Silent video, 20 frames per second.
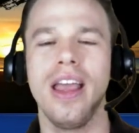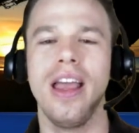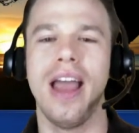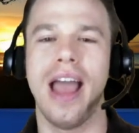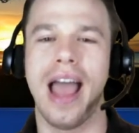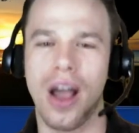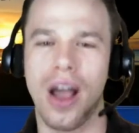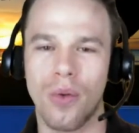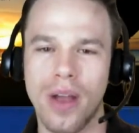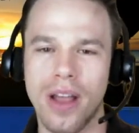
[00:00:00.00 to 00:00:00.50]

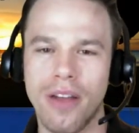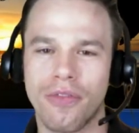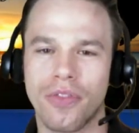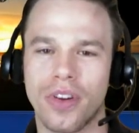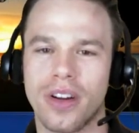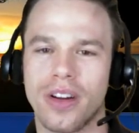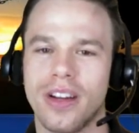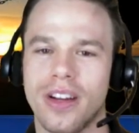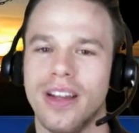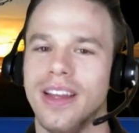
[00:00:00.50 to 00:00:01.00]

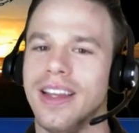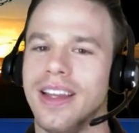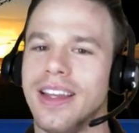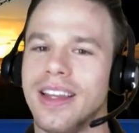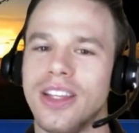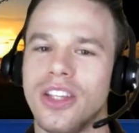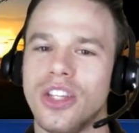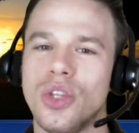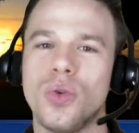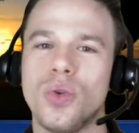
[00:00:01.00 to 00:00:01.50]
However,
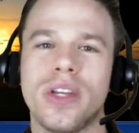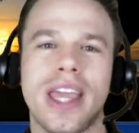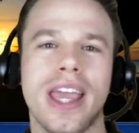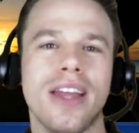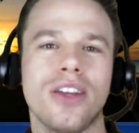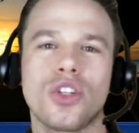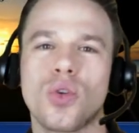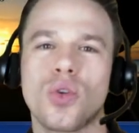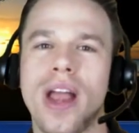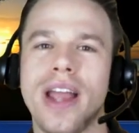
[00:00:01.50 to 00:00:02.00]
you
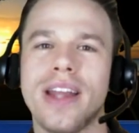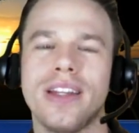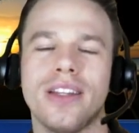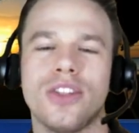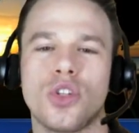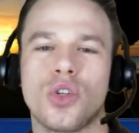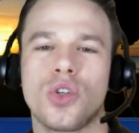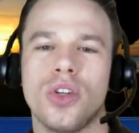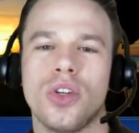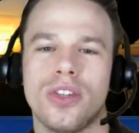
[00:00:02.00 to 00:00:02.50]
can't try to
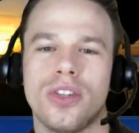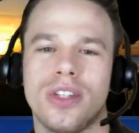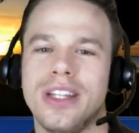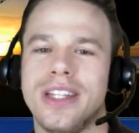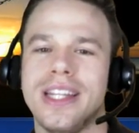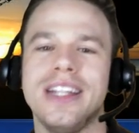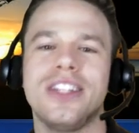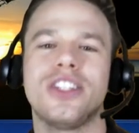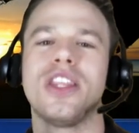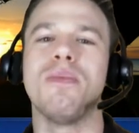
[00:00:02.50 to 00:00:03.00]

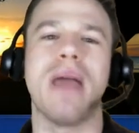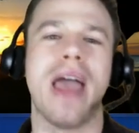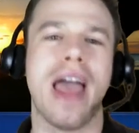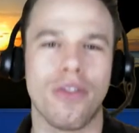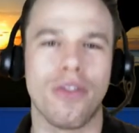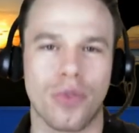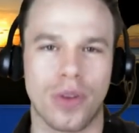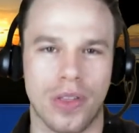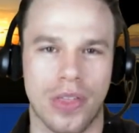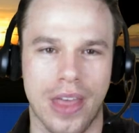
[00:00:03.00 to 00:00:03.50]
teach them
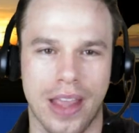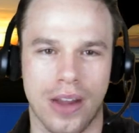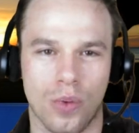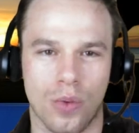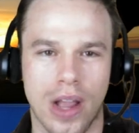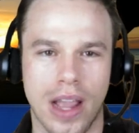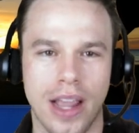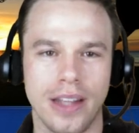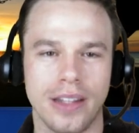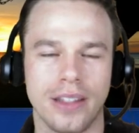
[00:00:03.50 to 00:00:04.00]
everything,
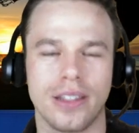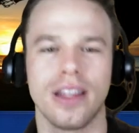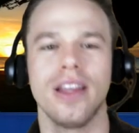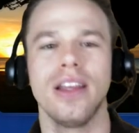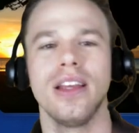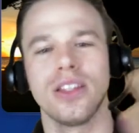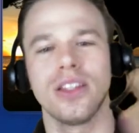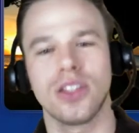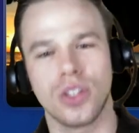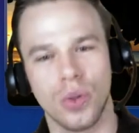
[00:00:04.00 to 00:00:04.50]
right?
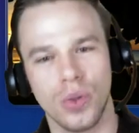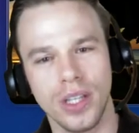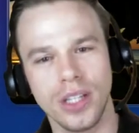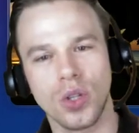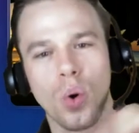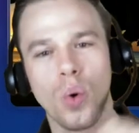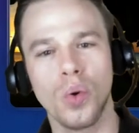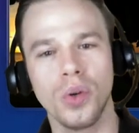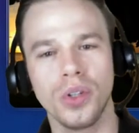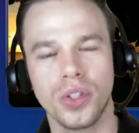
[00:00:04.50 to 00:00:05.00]
So this
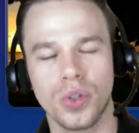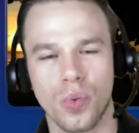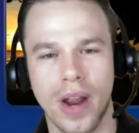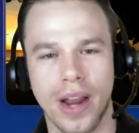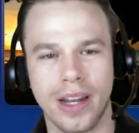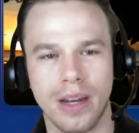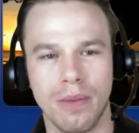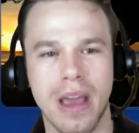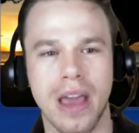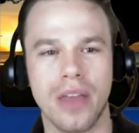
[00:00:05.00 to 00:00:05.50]
horse
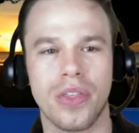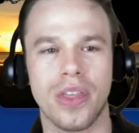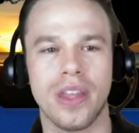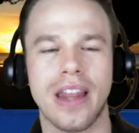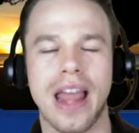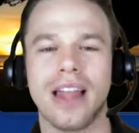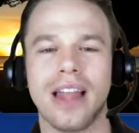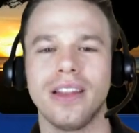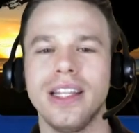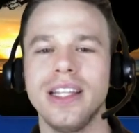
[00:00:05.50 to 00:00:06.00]
riding method
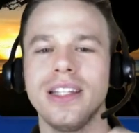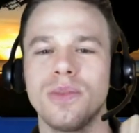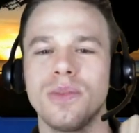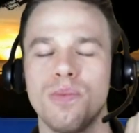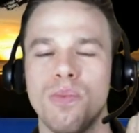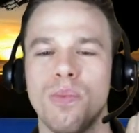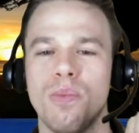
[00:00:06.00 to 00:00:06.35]
at least